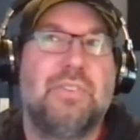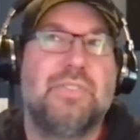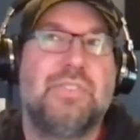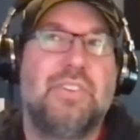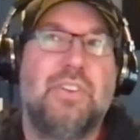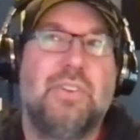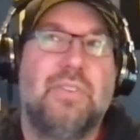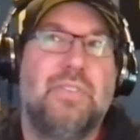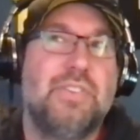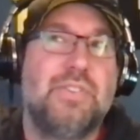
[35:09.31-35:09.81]
You know,
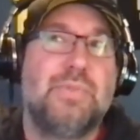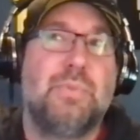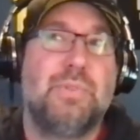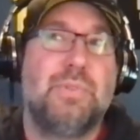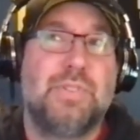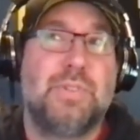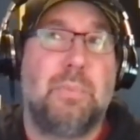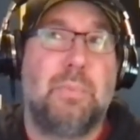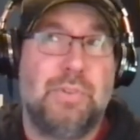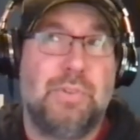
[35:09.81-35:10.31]
this was
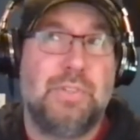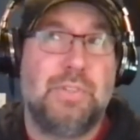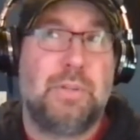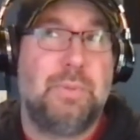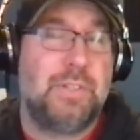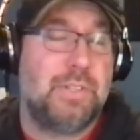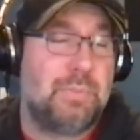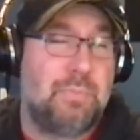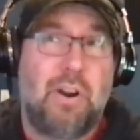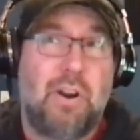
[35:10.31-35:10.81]
supposed to be his
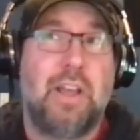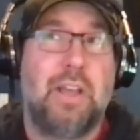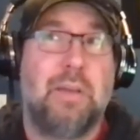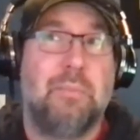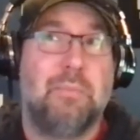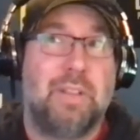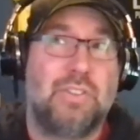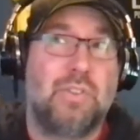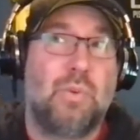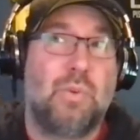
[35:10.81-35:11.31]
prime,
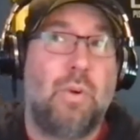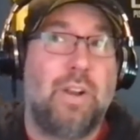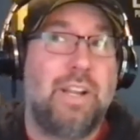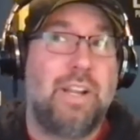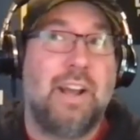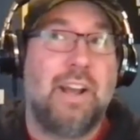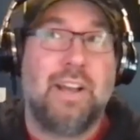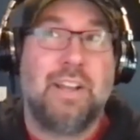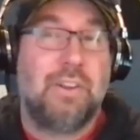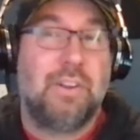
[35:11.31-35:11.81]
like
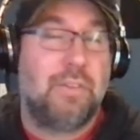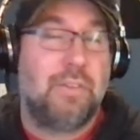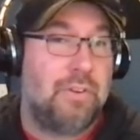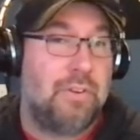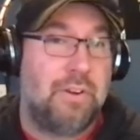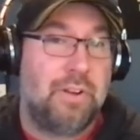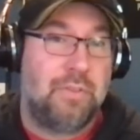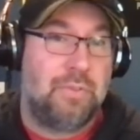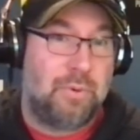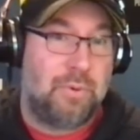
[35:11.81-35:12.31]
29 to
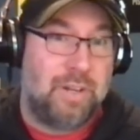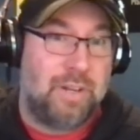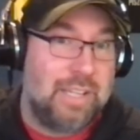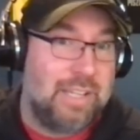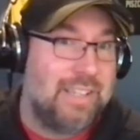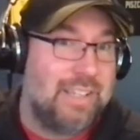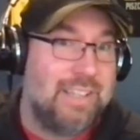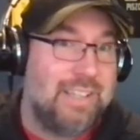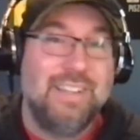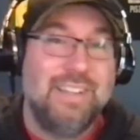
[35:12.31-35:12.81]
33,
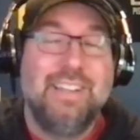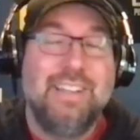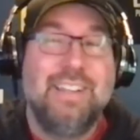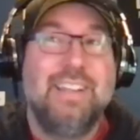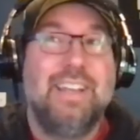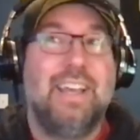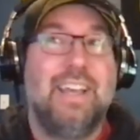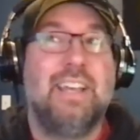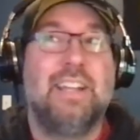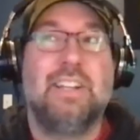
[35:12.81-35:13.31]

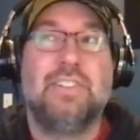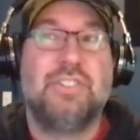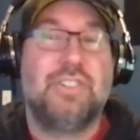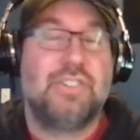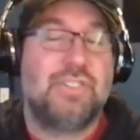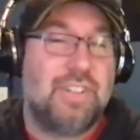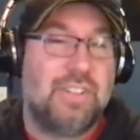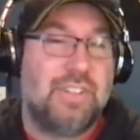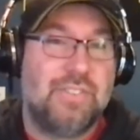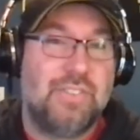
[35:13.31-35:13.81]
and it just
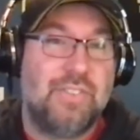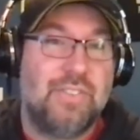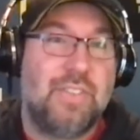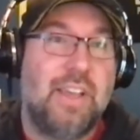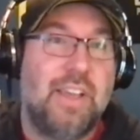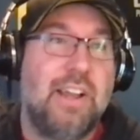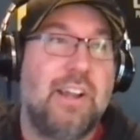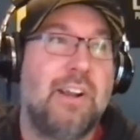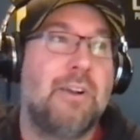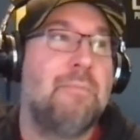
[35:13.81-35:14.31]
isn't
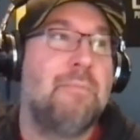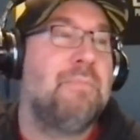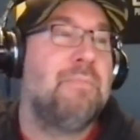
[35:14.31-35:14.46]
there.